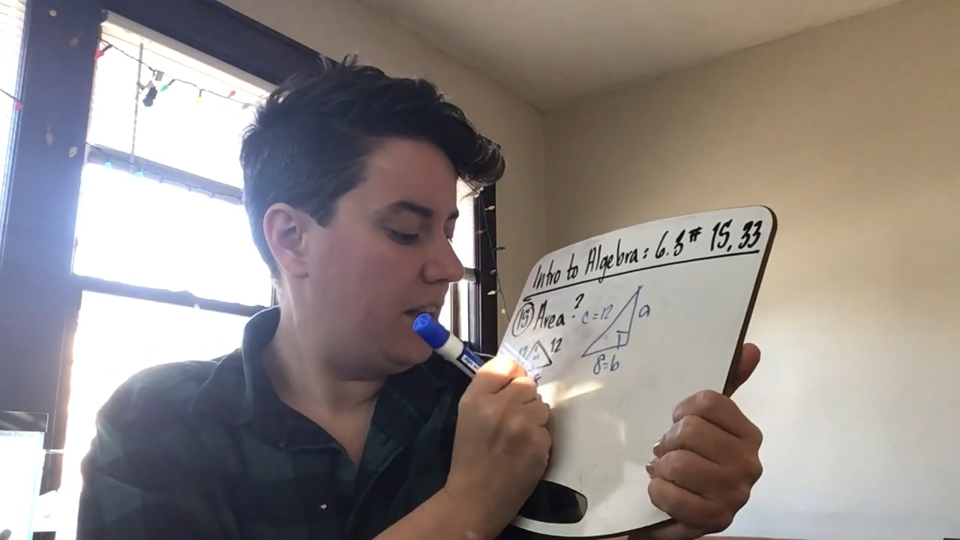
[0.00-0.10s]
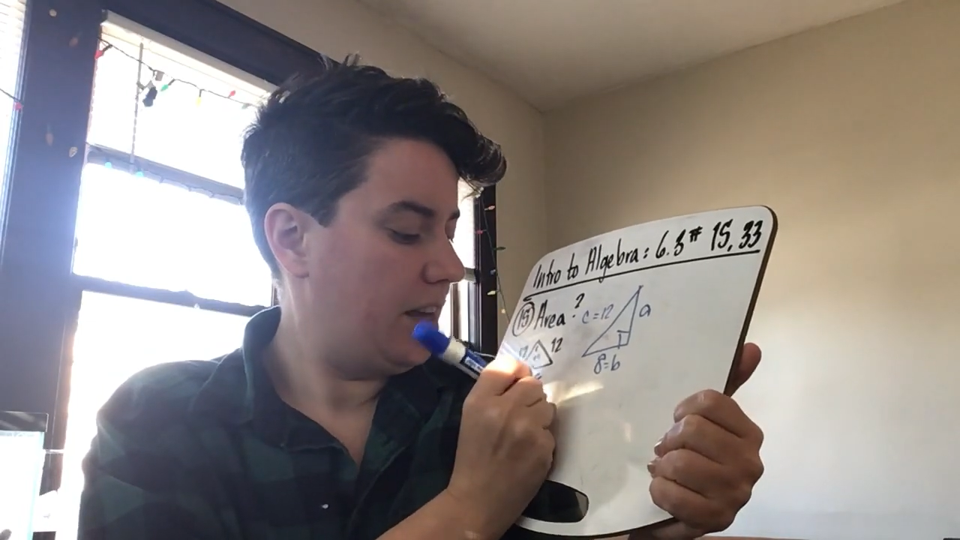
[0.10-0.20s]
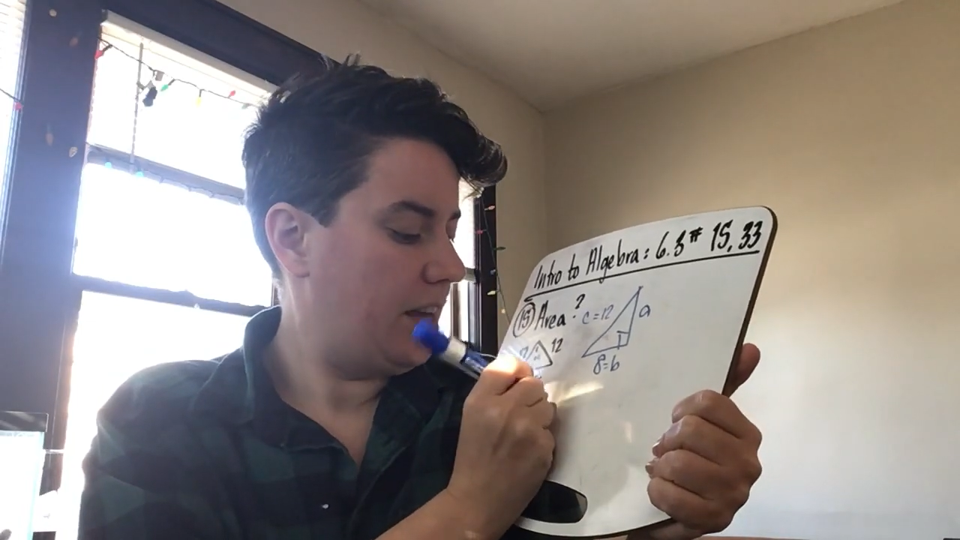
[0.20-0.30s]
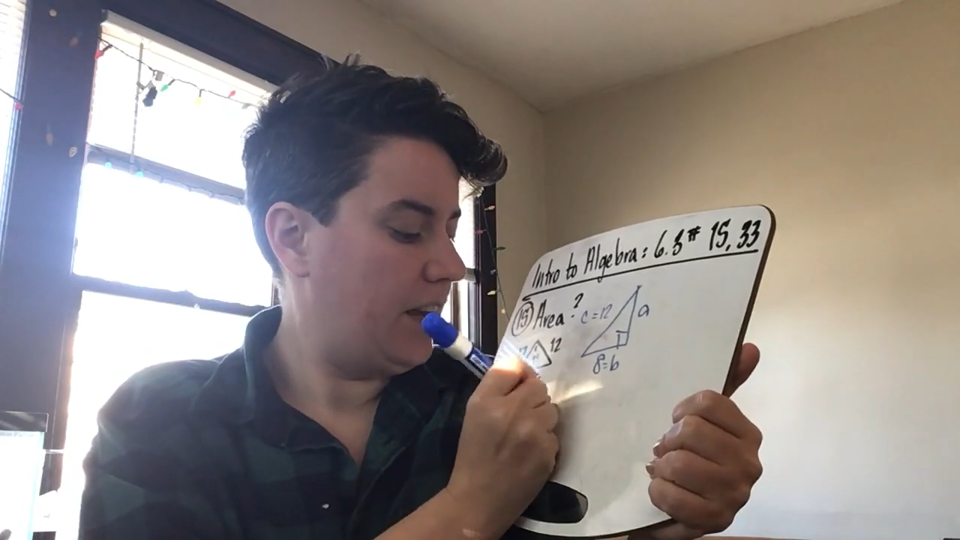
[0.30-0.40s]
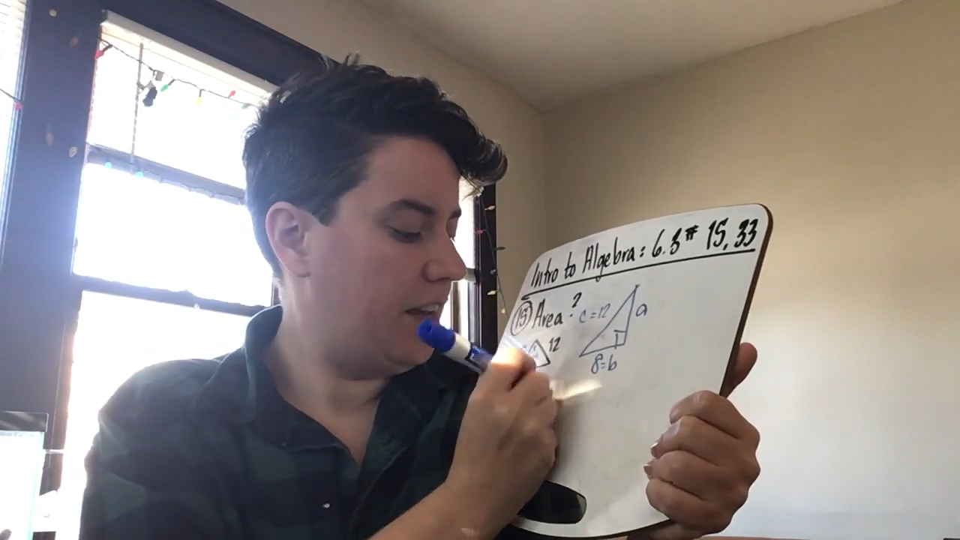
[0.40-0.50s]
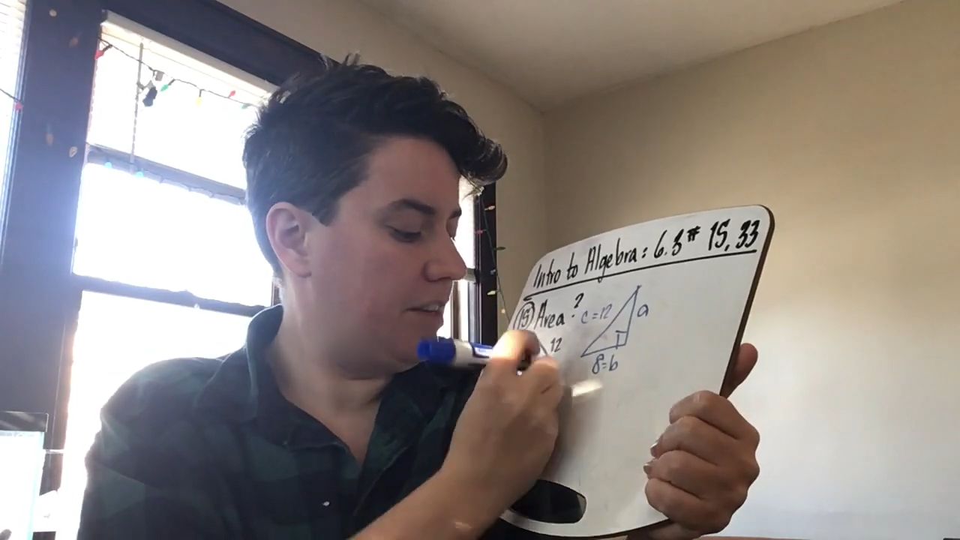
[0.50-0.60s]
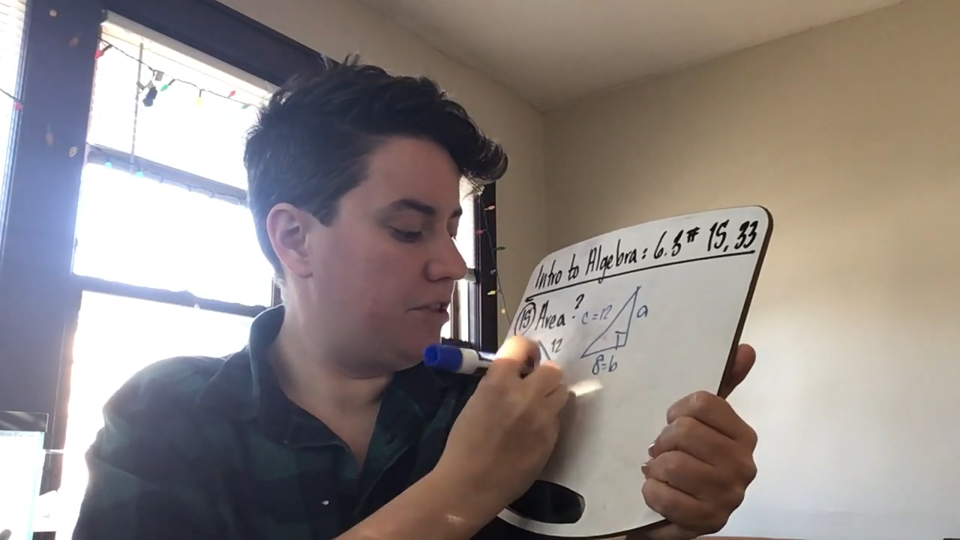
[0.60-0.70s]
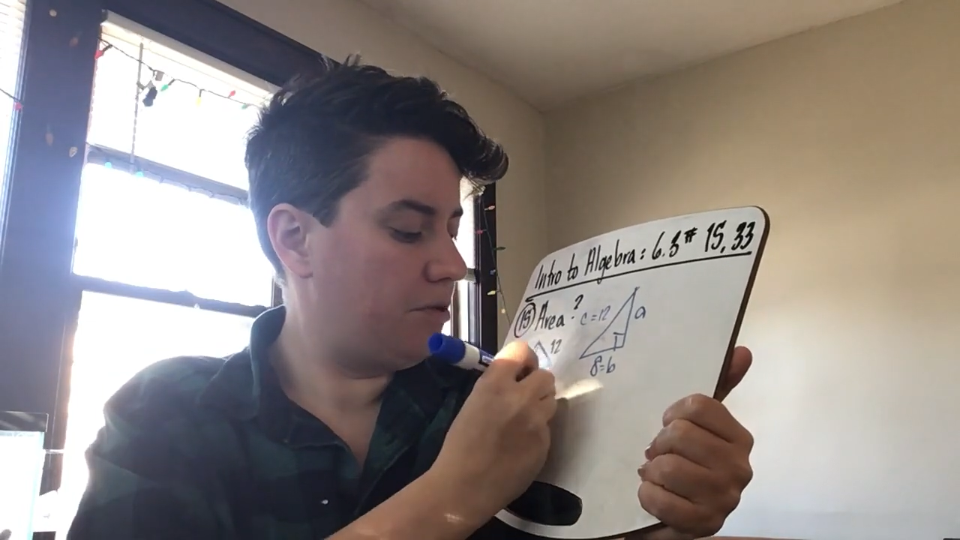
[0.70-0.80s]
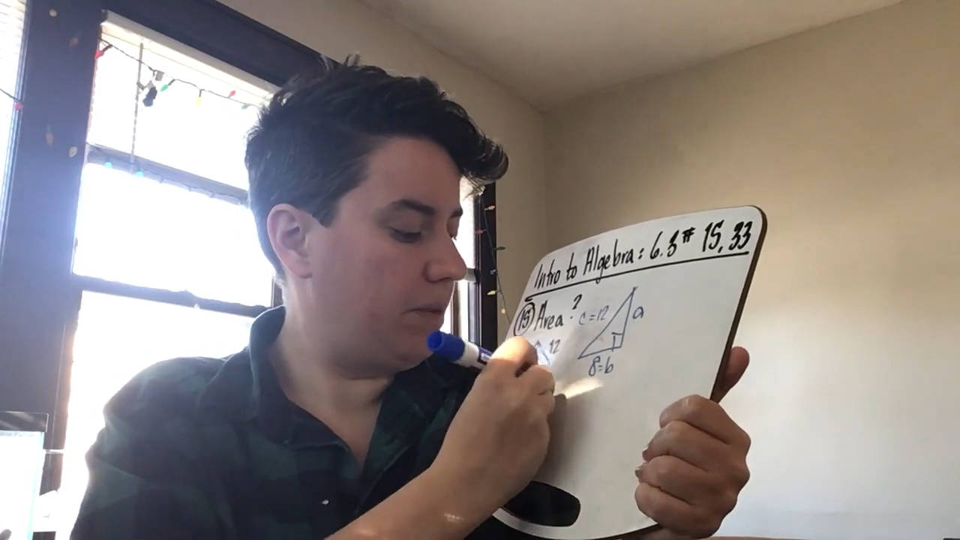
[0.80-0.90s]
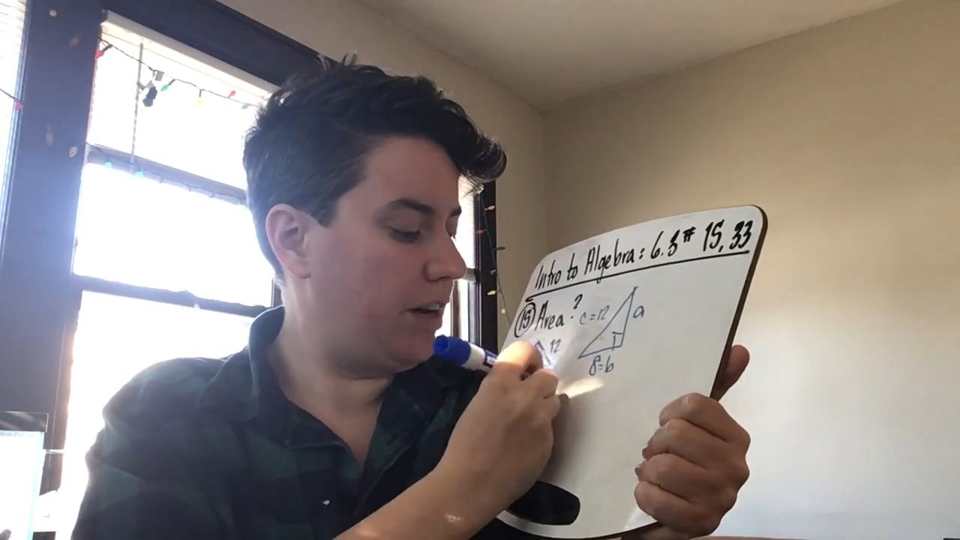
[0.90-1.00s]
A
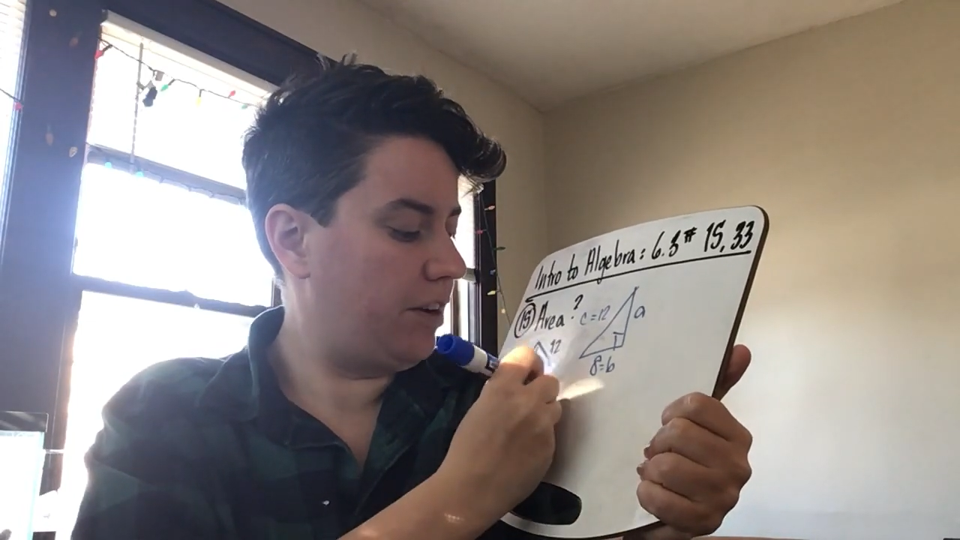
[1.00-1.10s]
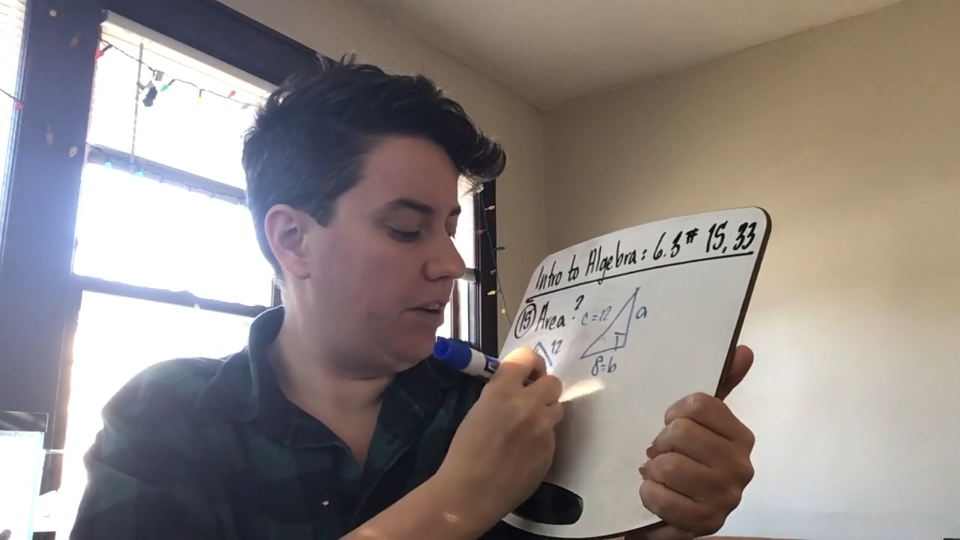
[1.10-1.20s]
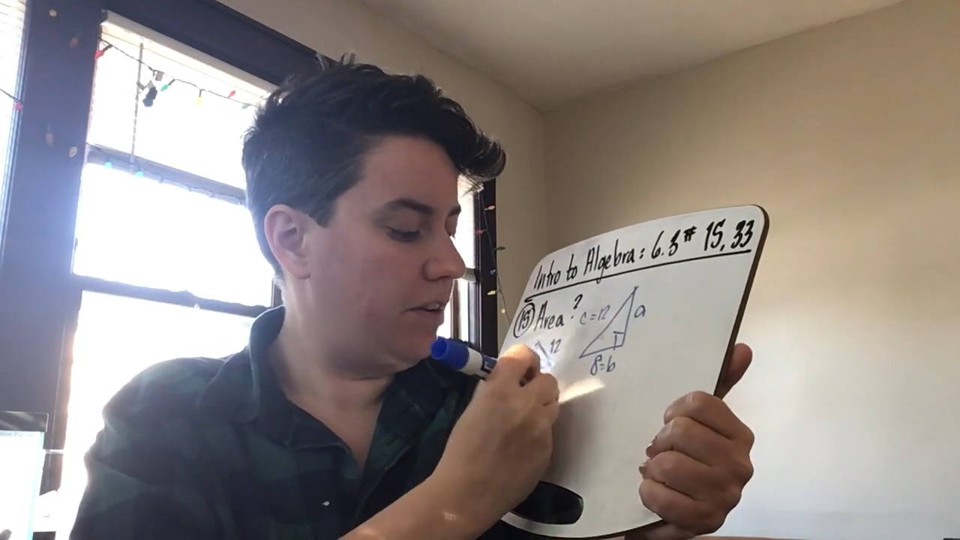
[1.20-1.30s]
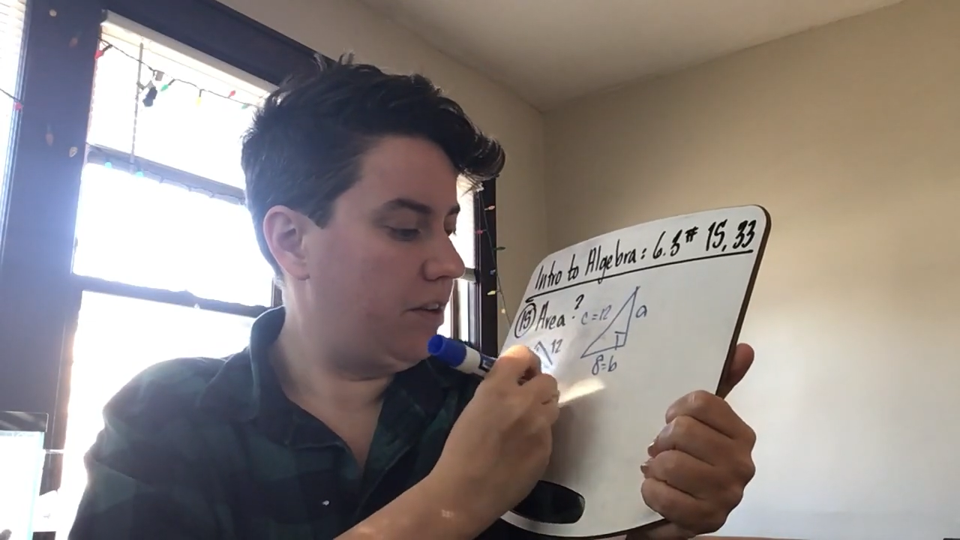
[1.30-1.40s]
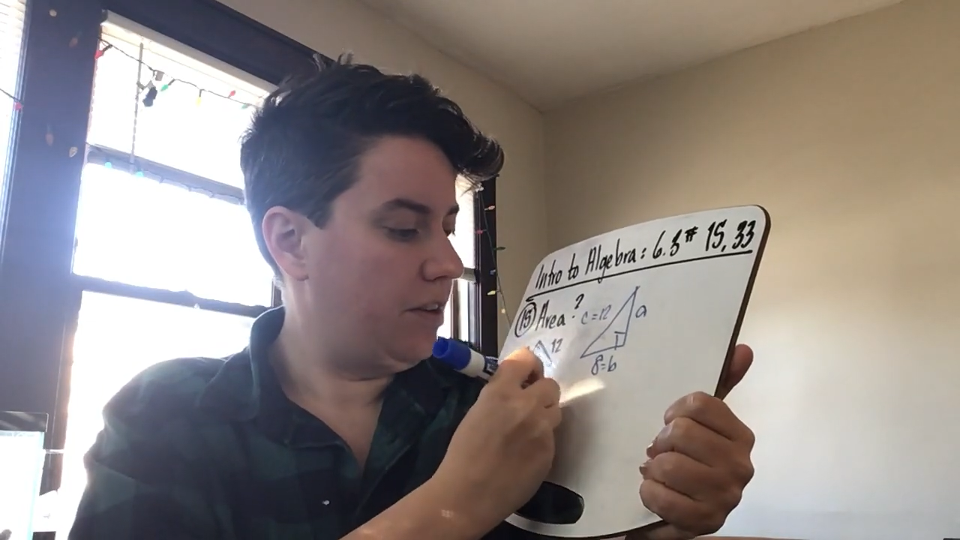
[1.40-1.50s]
squared